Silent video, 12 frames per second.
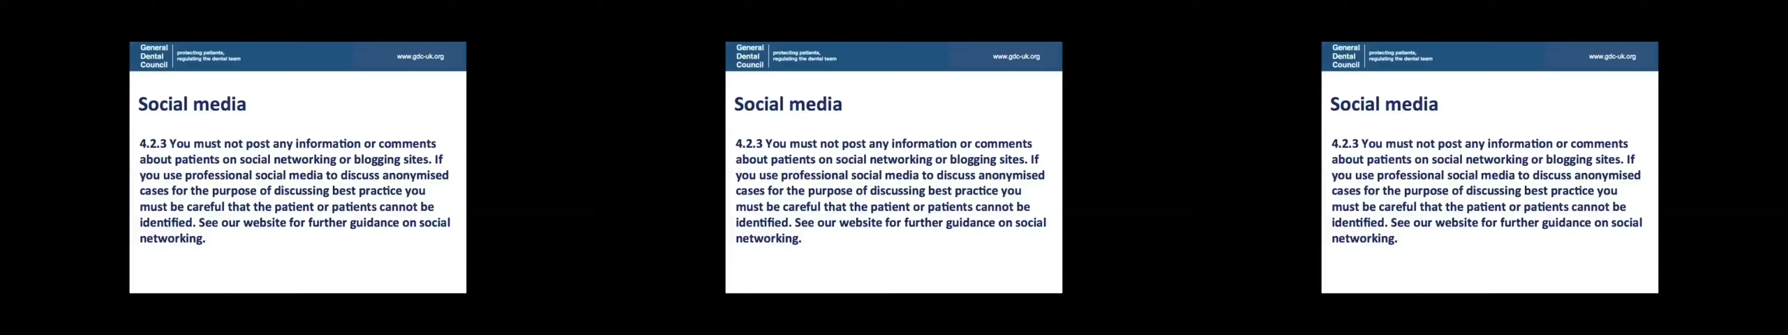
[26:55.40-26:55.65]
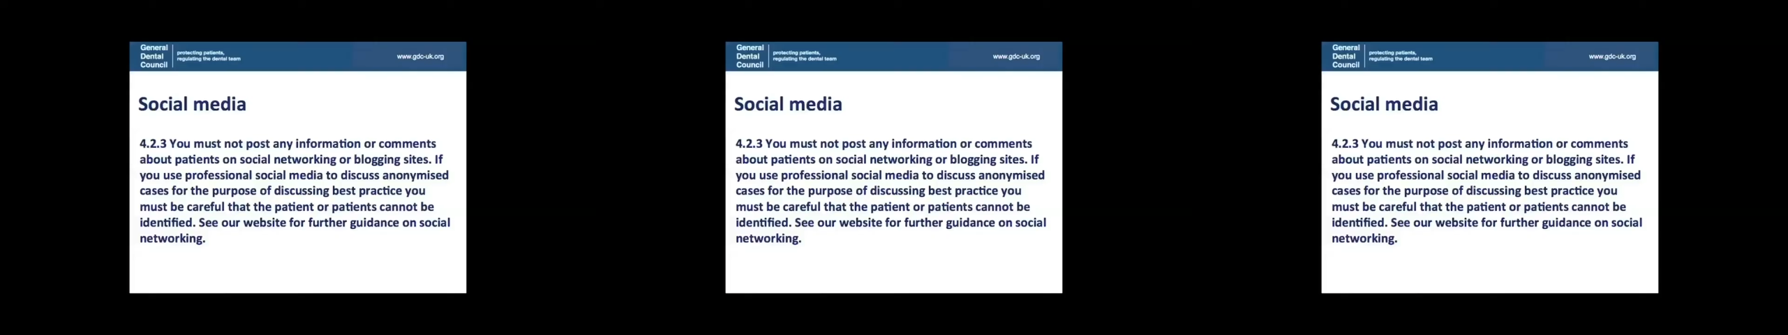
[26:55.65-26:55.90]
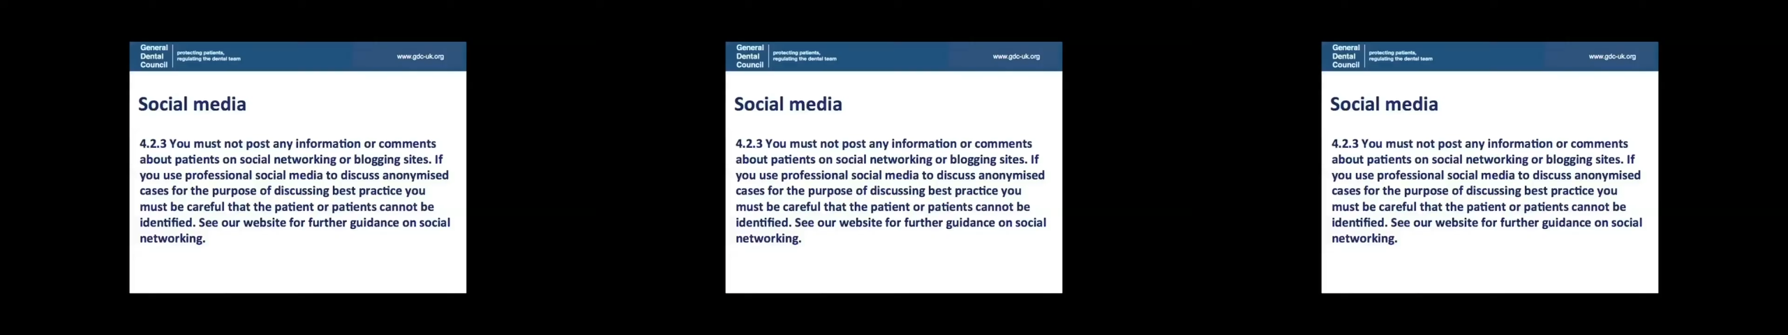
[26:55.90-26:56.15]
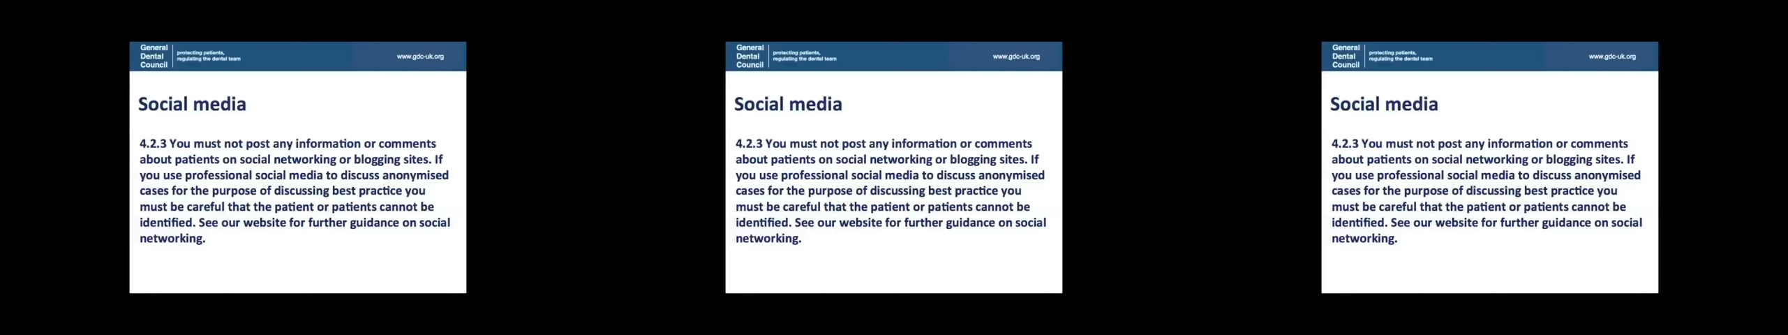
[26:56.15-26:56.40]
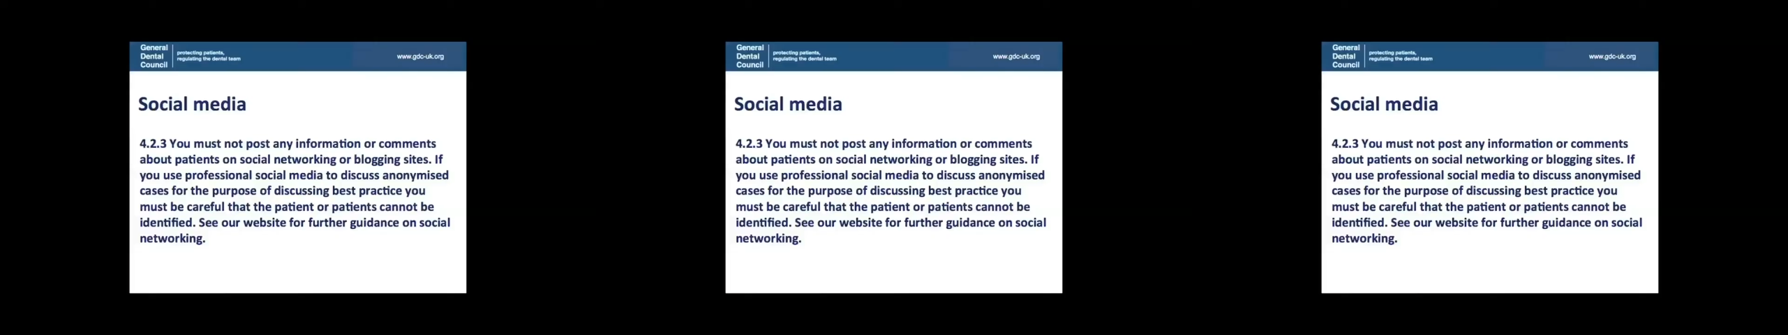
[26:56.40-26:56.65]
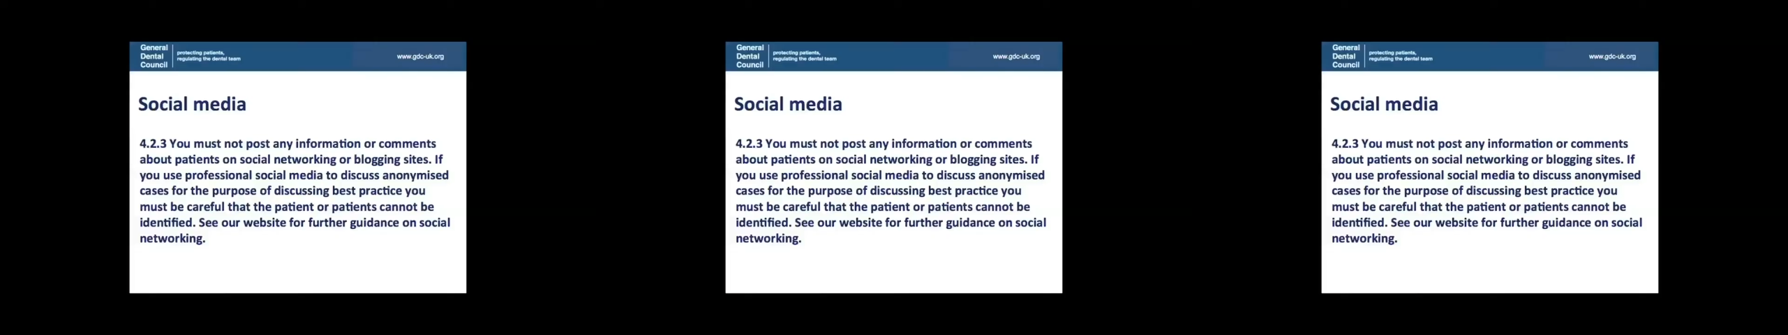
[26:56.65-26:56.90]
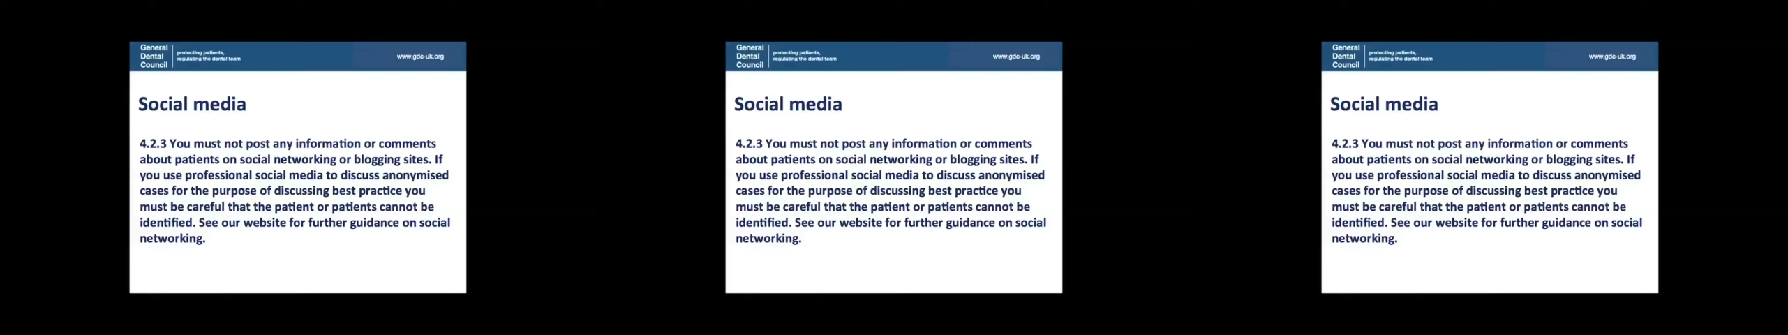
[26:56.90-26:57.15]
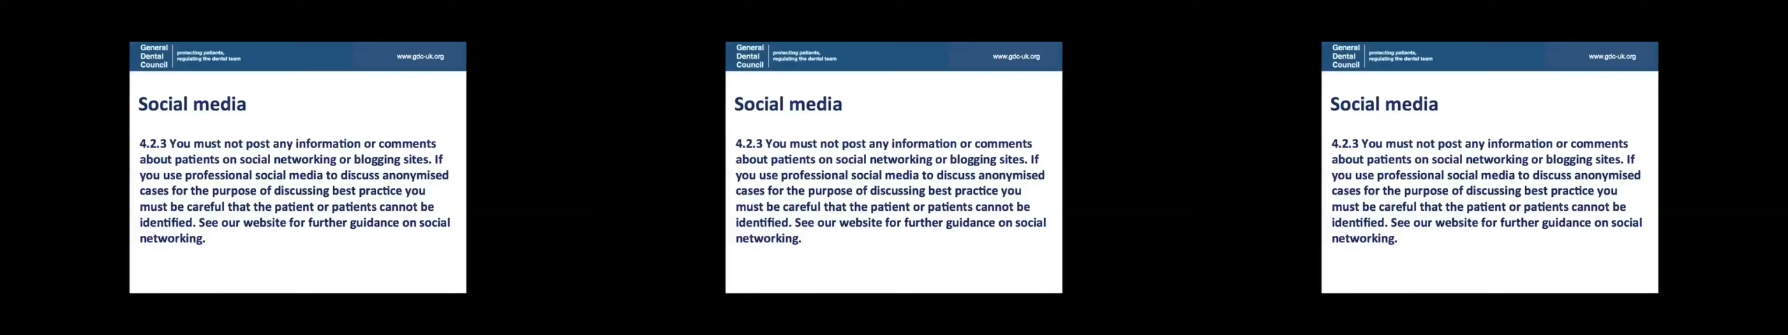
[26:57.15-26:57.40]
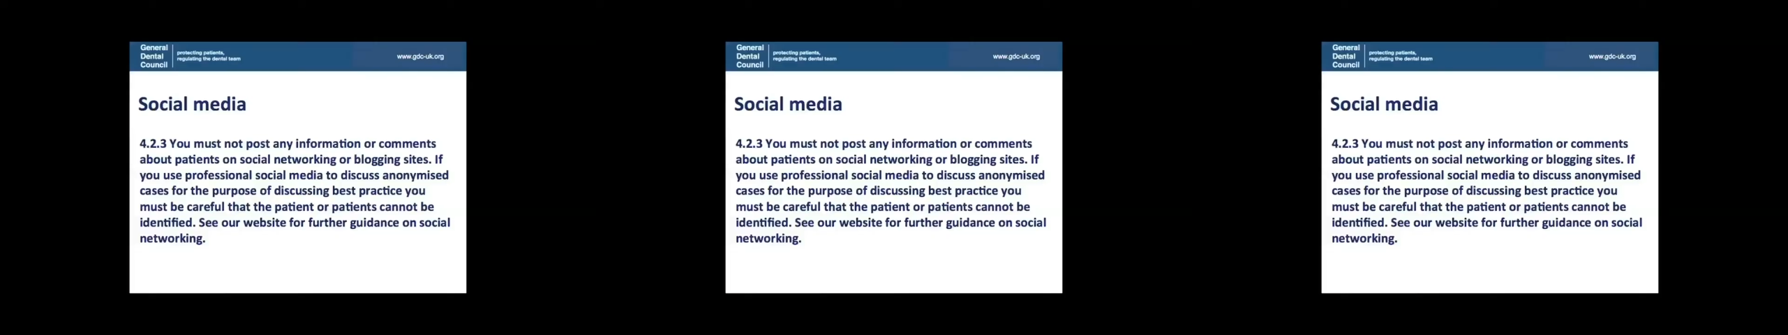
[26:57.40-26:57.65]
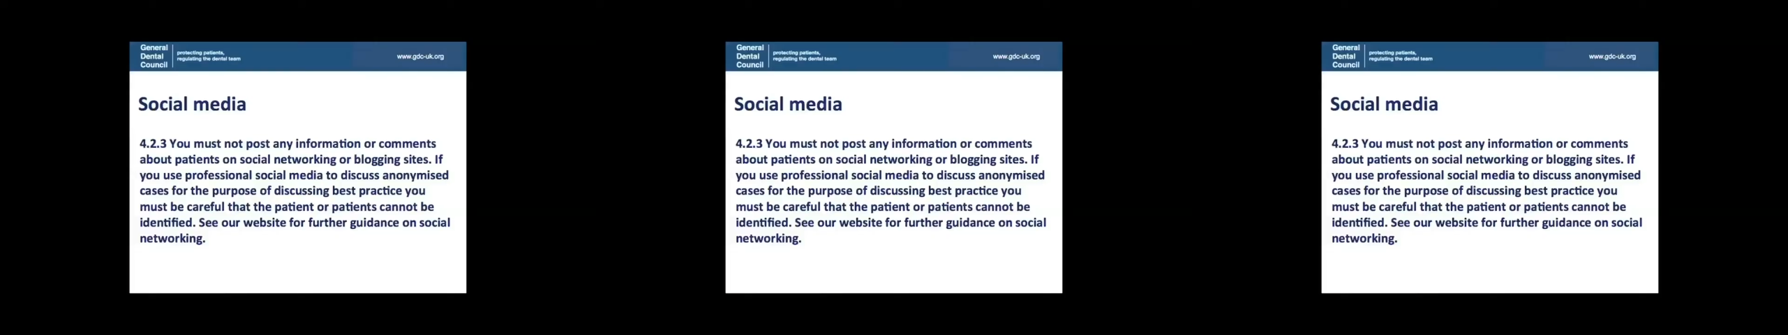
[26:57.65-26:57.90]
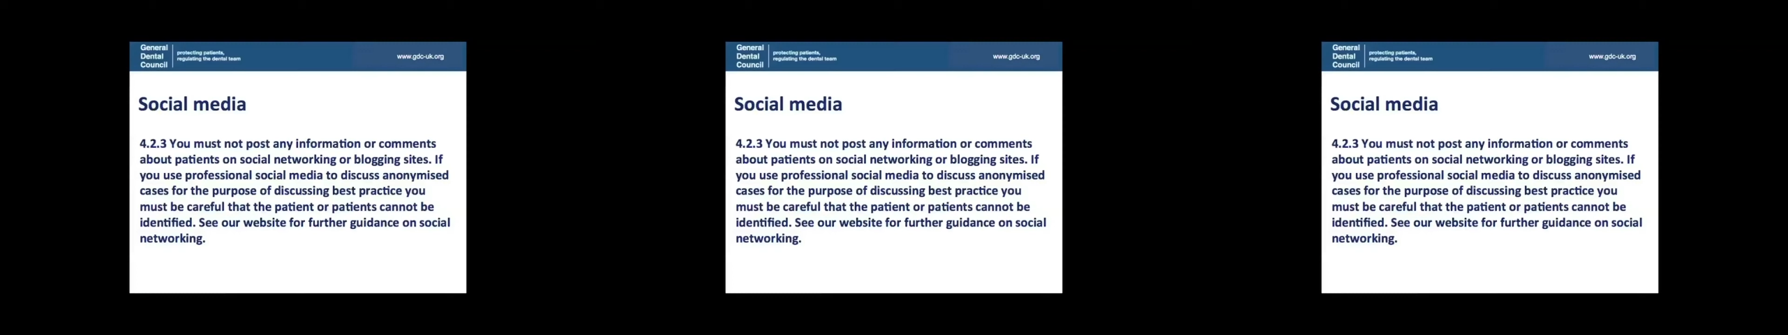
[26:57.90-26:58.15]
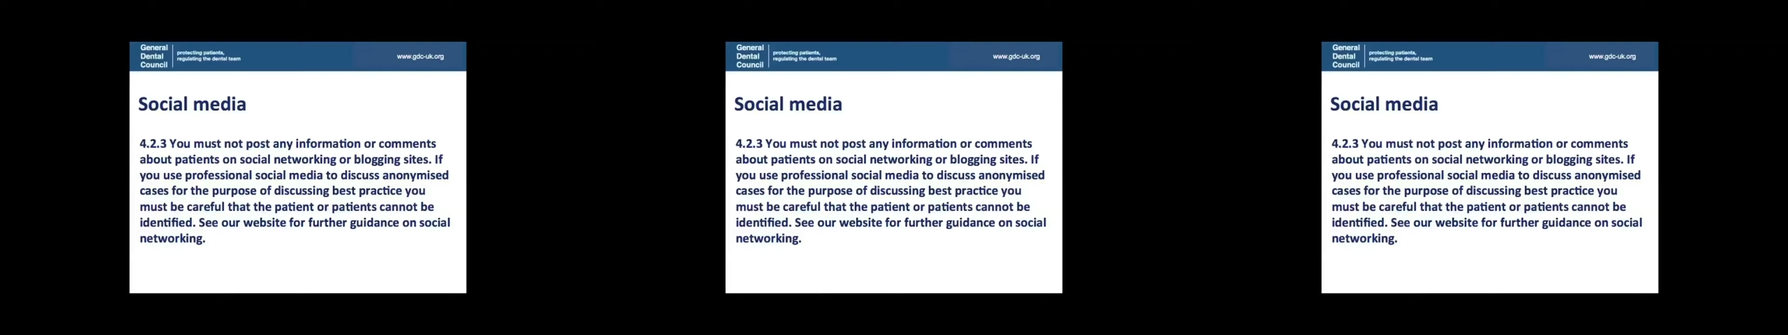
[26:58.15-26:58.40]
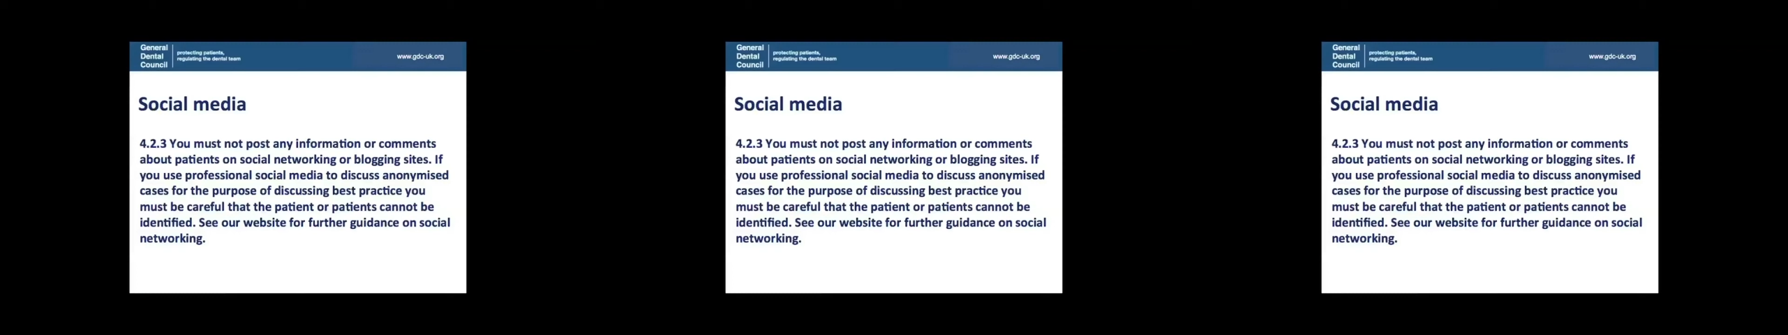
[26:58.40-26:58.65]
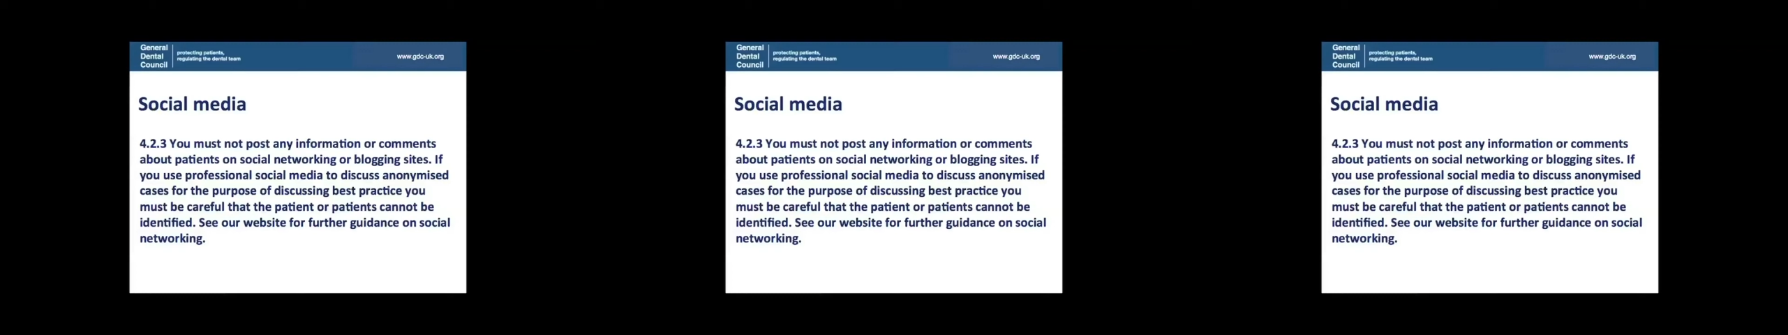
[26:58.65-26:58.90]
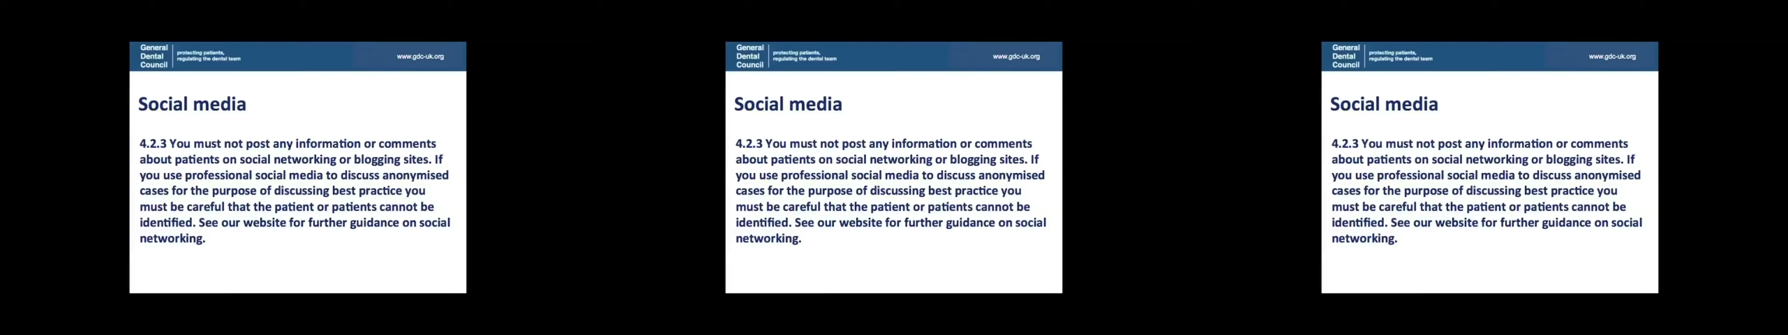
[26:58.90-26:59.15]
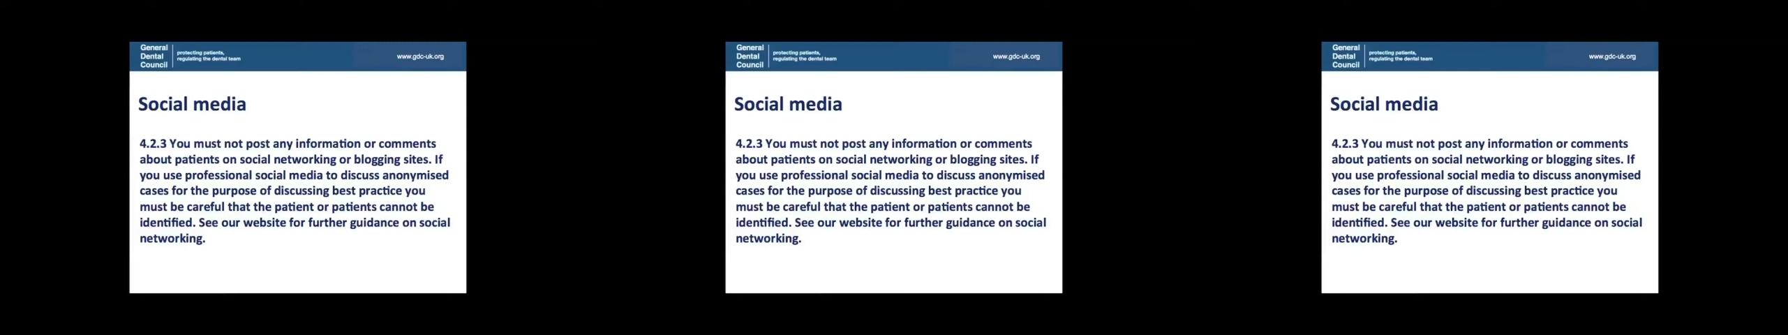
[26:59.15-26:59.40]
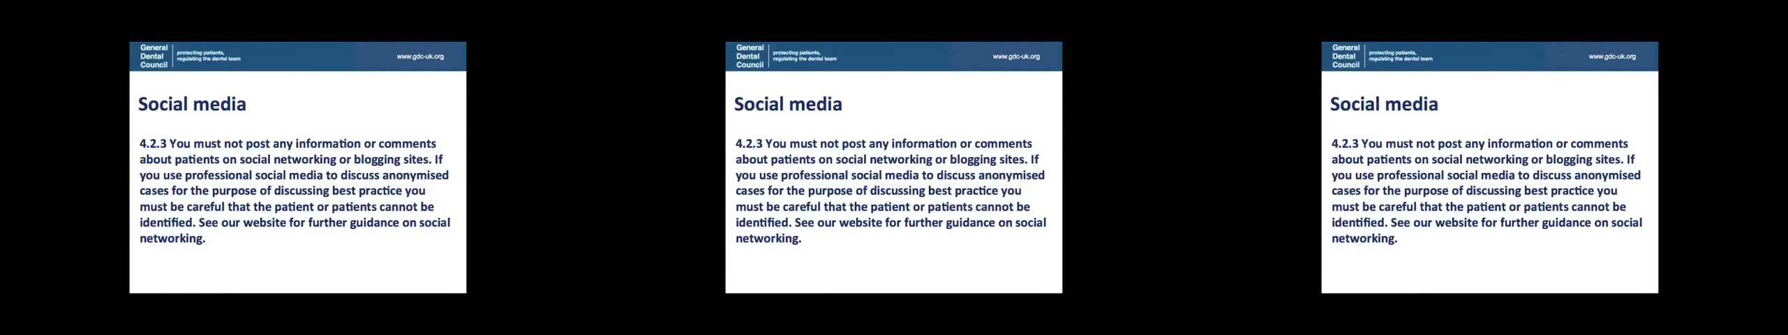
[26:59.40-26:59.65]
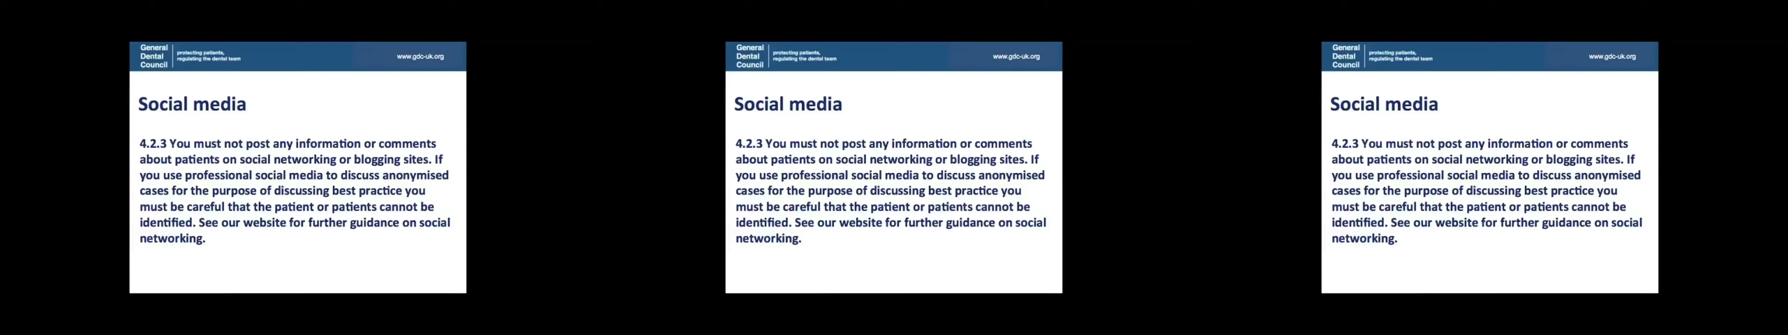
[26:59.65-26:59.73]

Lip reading: (no speaker visible)